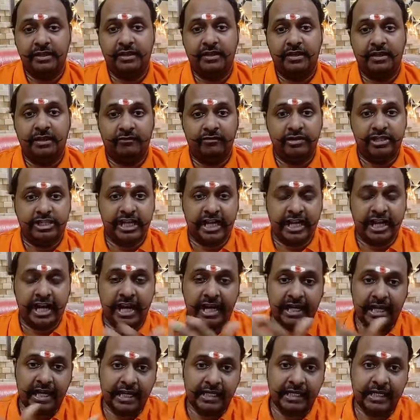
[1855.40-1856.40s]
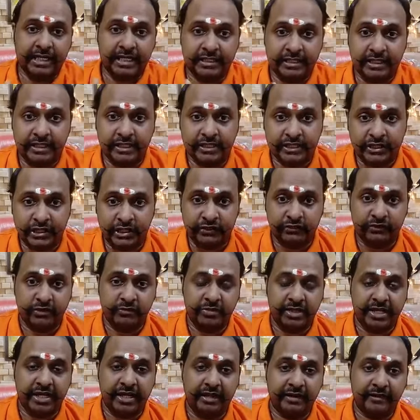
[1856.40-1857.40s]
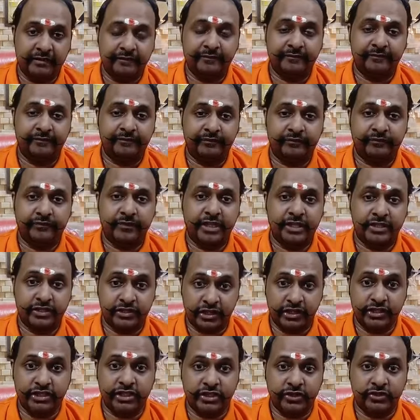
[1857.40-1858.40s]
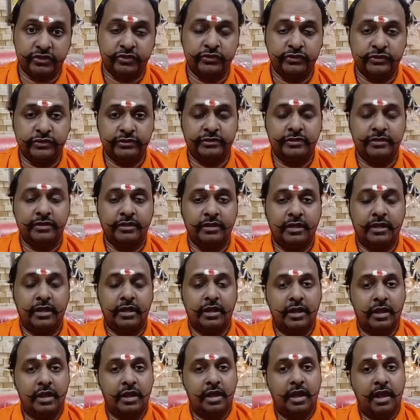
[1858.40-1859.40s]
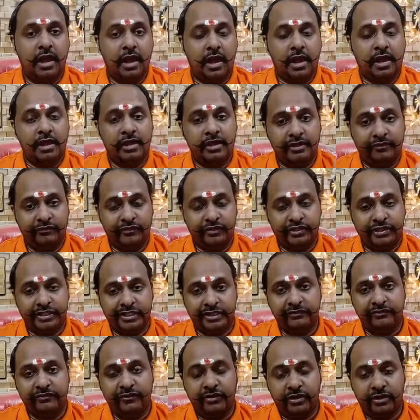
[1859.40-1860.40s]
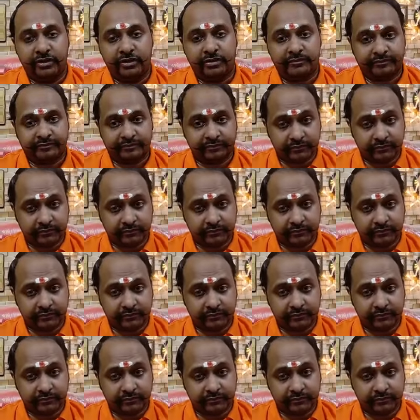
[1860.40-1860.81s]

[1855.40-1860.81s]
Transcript: which I highlighted in the research webinar, research issues. And if you see for